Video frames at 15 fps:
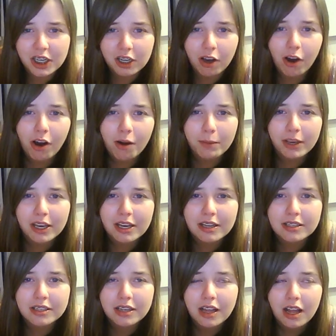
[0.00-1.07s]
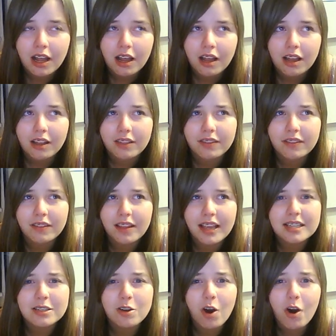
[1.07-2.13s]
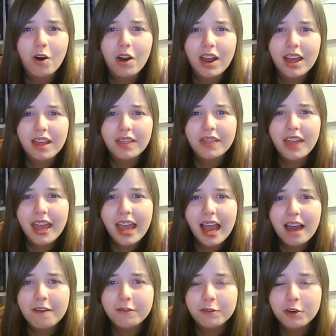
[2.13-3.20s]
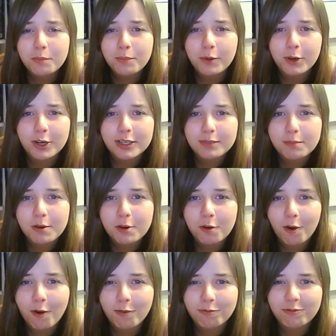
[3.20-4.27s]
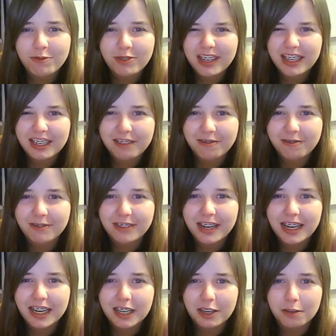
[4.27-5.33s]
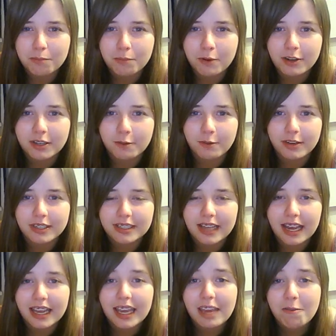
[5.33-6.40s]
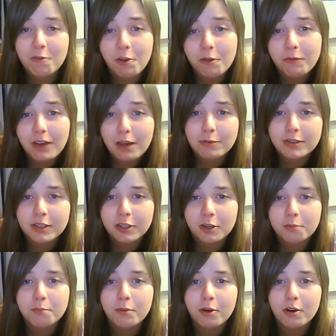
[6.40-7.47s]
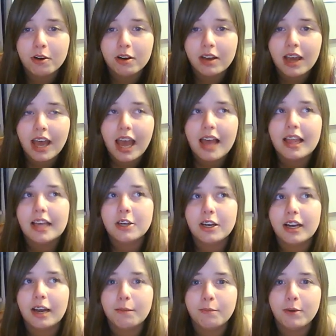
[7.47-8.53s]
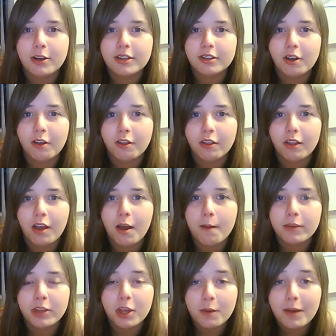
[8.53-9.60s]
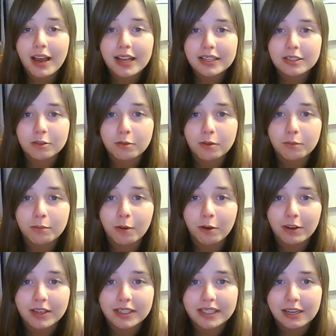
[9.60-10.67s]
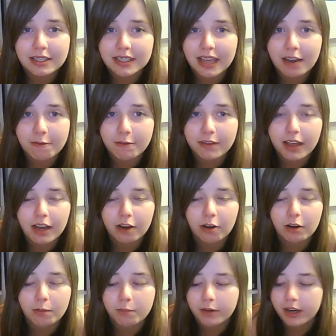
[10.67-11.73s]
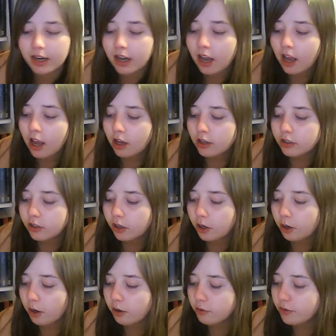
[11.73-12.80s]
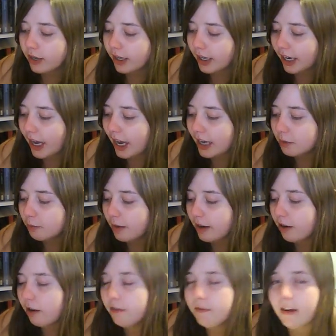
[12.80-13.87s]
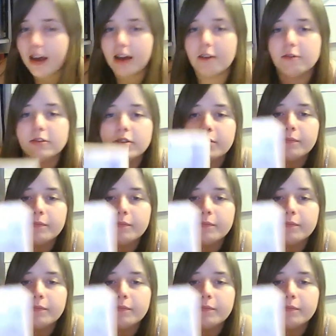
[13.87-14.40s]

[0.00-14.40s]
got, because it's not. They have good books, but not really, really good books, I wouldn't say. Even though Flip was a good book, they don't have books like US bloggers seem to get from their library. So I was really glad when I found